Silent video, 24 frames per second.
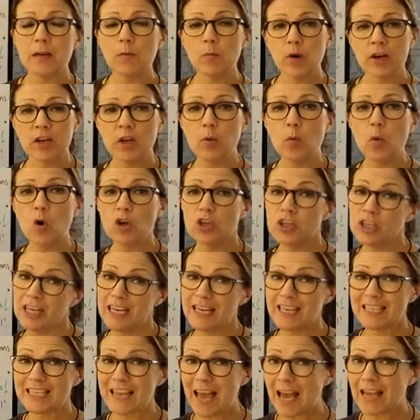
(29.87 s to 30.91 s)
when you watch any
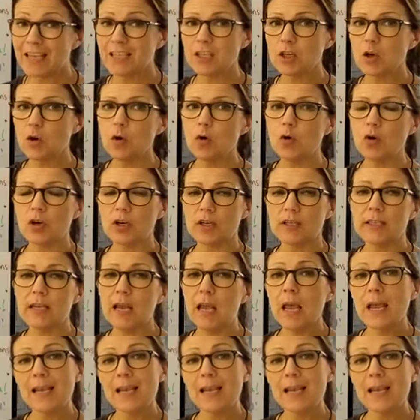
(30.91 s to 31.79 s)
TED Talks,